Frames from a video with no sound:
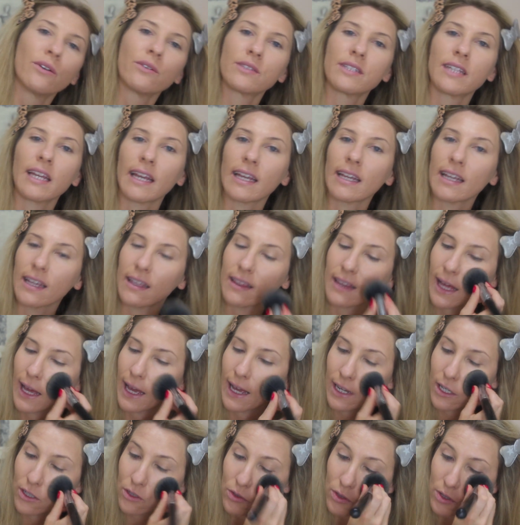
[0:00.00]
taking
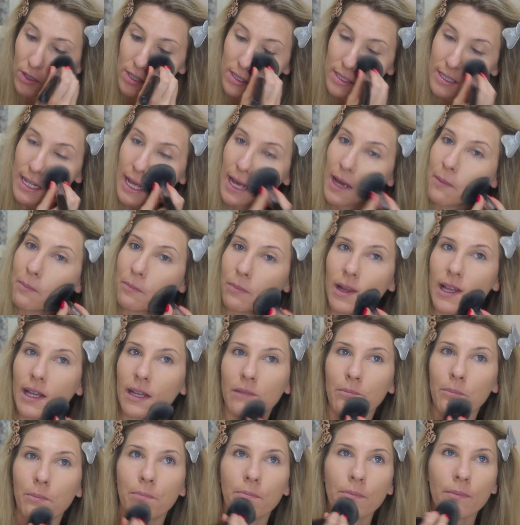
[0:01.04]
that extra step,
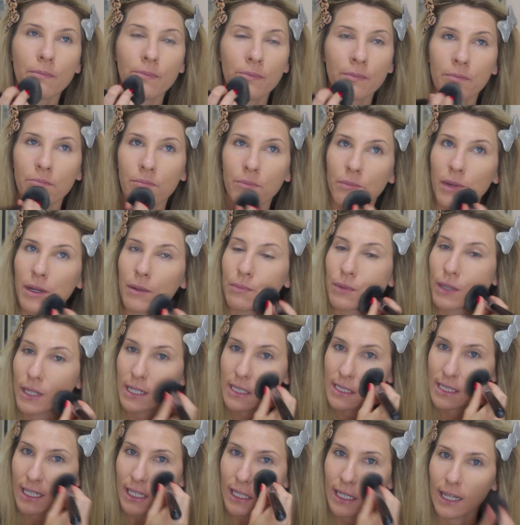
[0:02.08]
like by
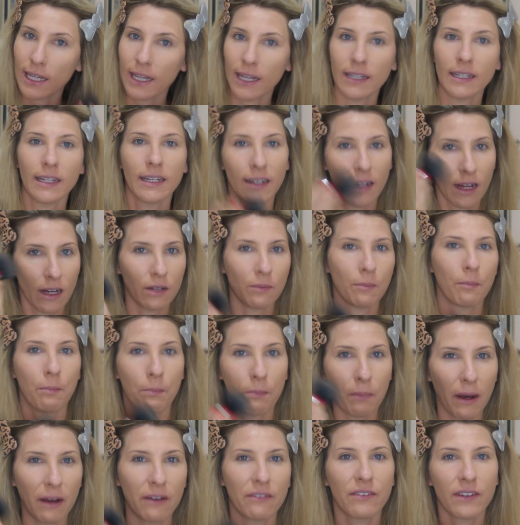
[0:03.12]
pressing it in and
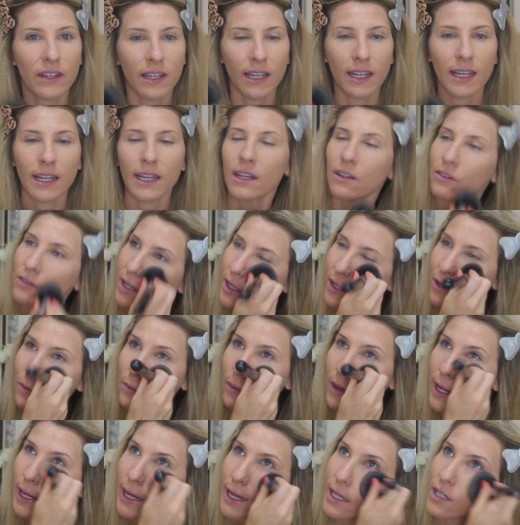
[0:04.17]
not buffing it in right
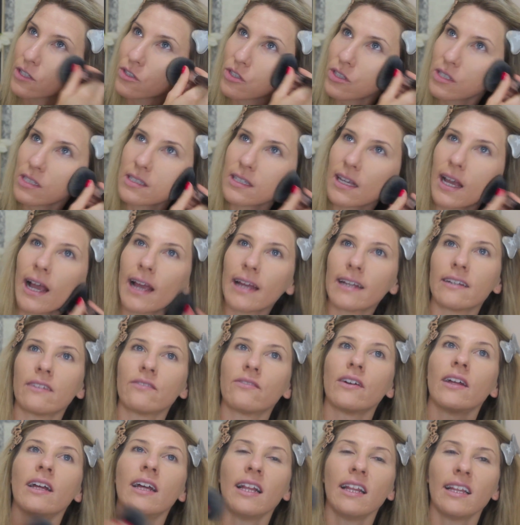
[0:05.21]
away, it just kind
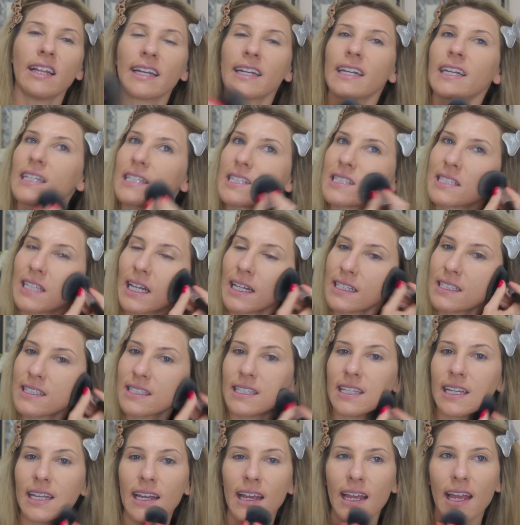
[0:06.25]
of like it
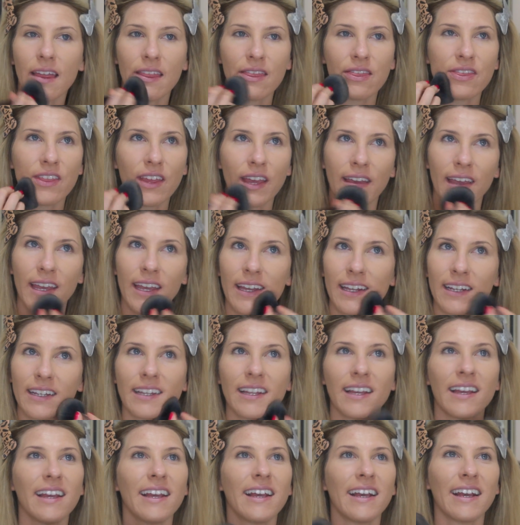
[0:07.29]
sets it. And
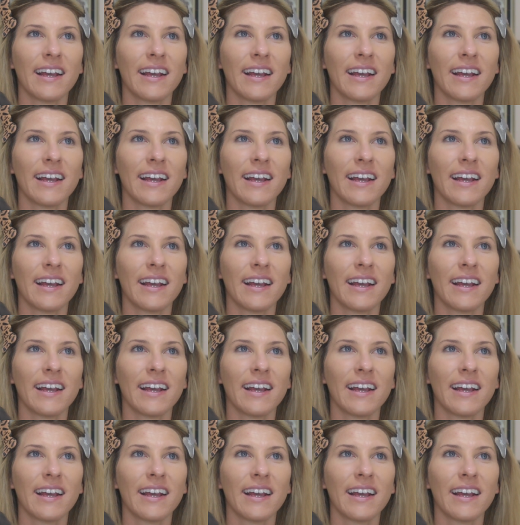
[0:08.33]
then